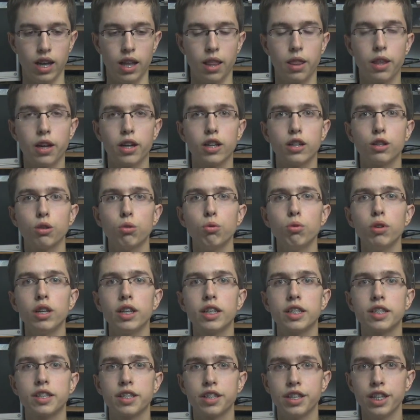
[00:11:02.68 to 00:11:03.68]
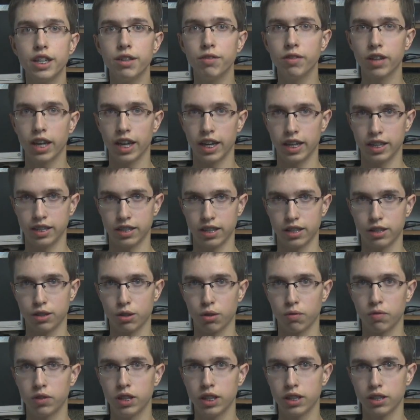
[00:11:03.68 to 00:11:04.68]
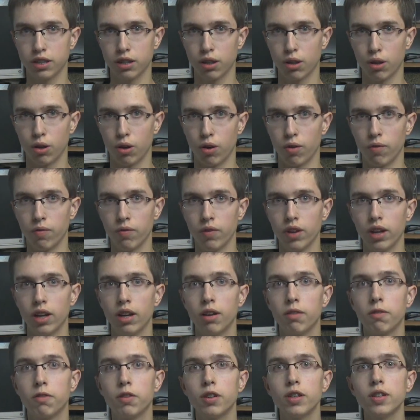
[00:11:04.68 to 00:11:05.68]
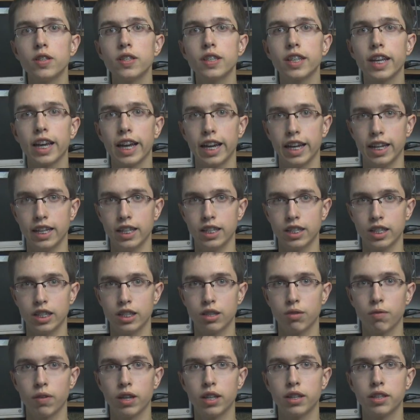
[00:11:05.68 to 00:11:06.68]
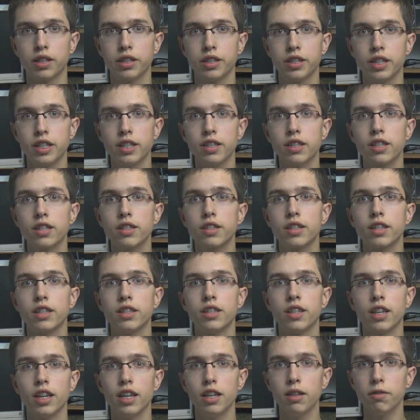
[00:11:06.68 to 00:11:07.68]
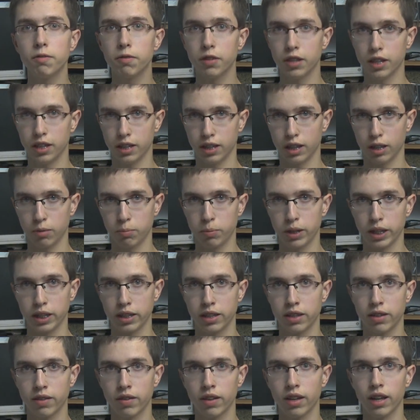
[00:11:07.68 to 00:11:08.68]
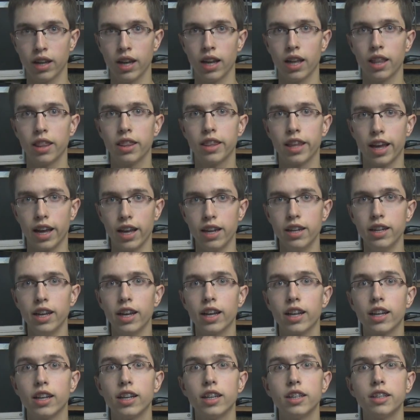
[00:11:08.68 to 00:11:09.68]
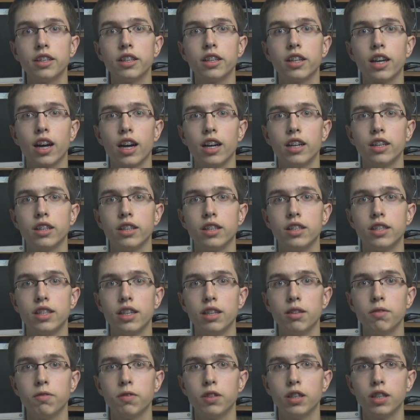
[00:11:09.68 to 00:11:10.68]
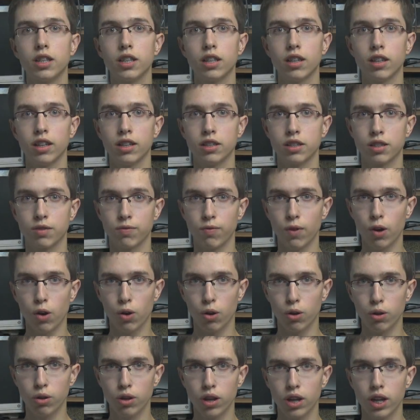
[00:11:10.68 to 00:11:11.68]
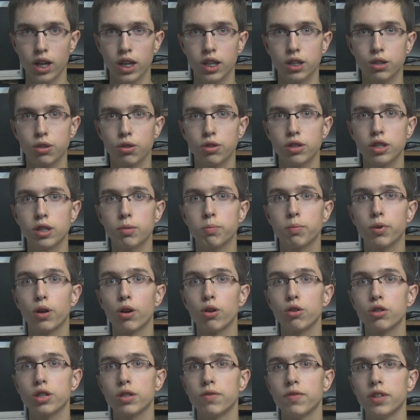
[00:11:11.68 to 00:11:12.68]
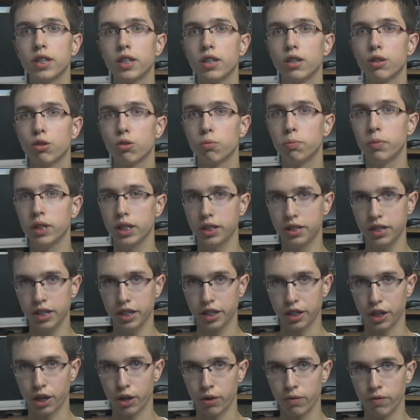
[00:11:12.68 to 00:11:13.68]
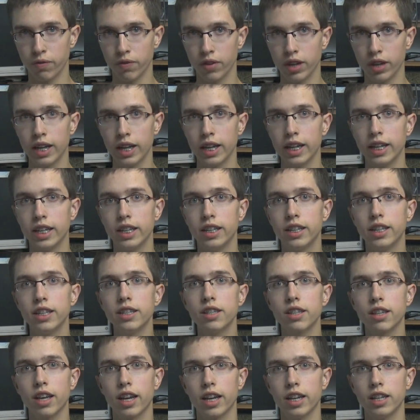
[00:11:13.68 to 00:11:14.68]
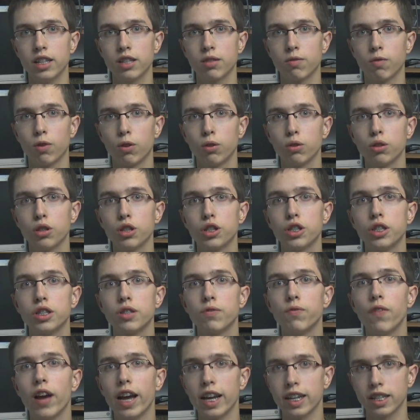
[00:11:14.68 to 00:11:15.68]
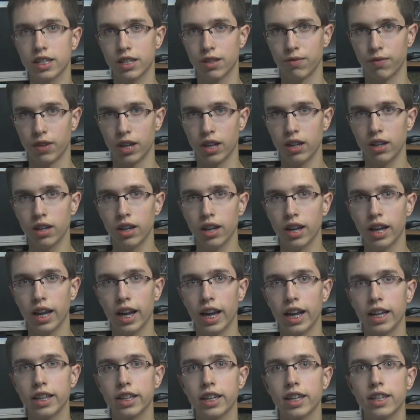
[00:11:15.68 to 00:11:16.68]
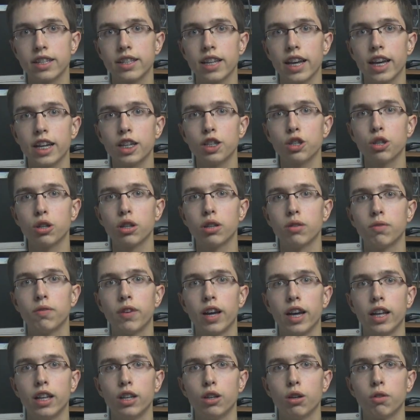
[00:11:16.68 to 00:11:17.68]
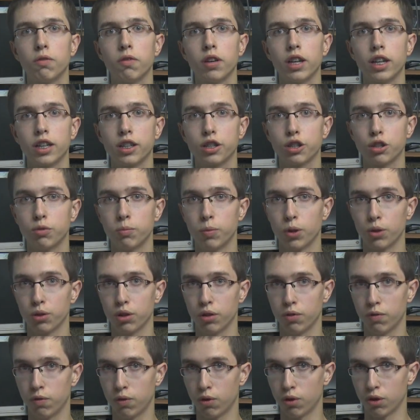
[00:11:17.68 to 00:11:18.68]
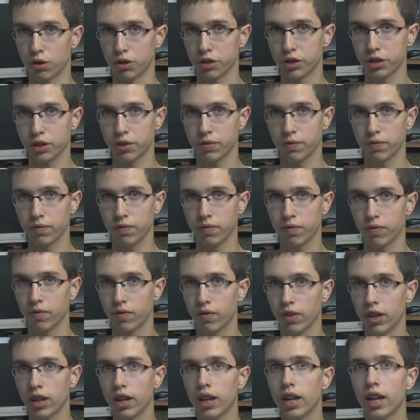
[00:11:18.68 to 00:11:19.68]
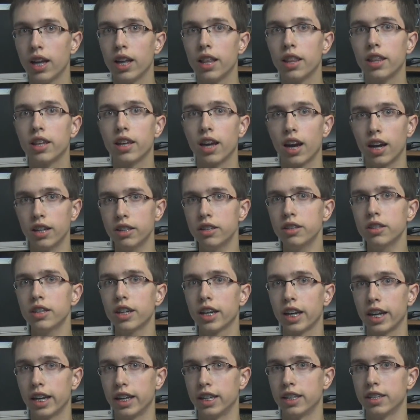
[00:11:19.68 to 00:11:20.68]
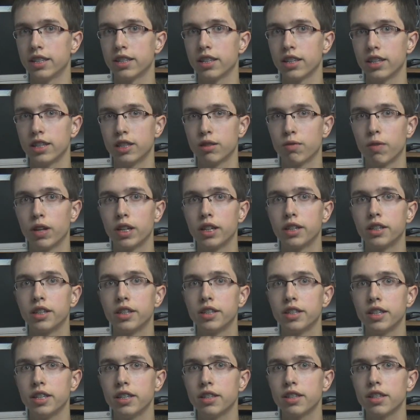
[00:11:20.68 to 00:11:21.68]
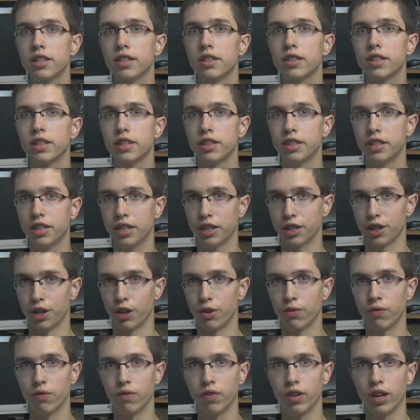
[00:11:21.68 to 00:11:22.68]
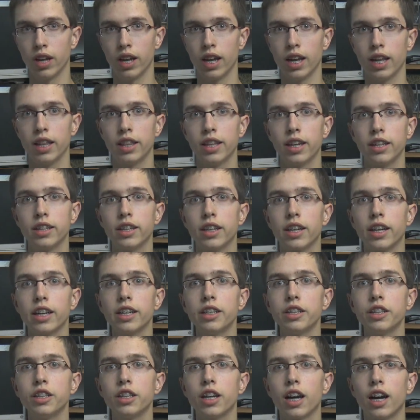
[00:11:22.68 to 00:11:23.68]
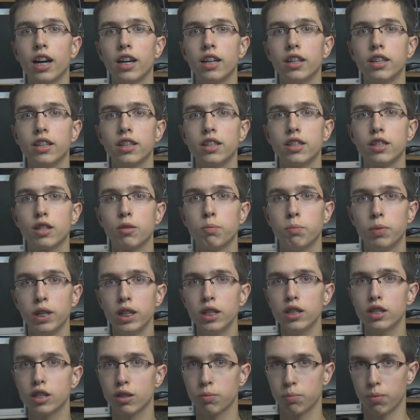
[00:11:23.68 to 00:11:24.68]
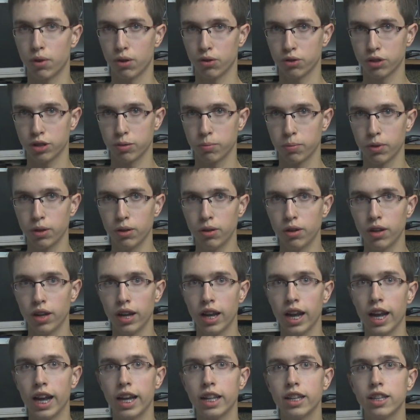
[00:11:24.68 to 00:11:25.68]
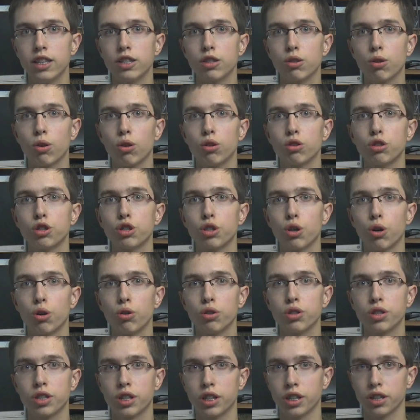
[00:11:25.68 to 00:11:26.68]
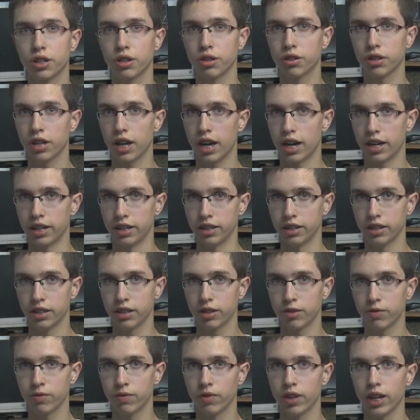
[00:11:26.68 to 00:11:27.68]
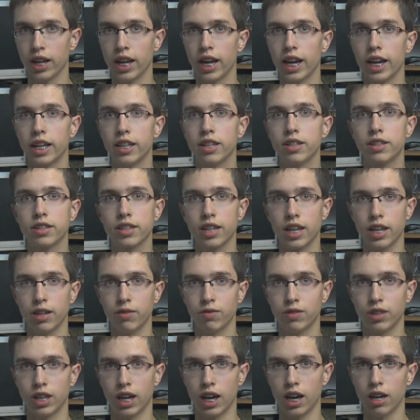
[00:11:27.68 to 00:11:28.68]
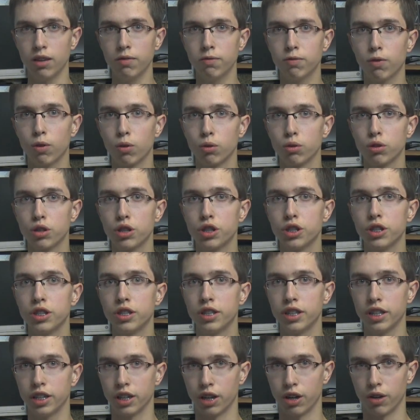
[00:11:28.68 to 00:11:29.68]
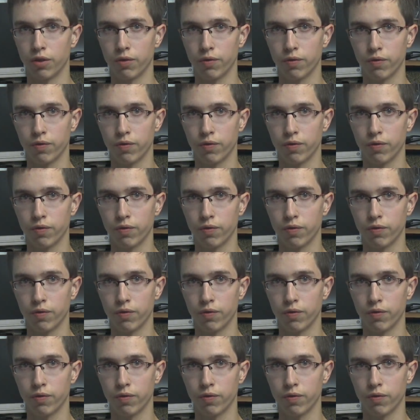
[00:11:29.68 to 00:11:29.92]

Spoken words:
There are two extreme cases of this law. First case is when resistance is infinitely big. Then electric current is infinitely small, so it's approximated to be zero. In this case, voltage is maximal and has actually value of electromotive force. The other case is when a resistance is zero. Then electric current is the biggest possible and it's called short circuit current. At the same time, voltage is zero.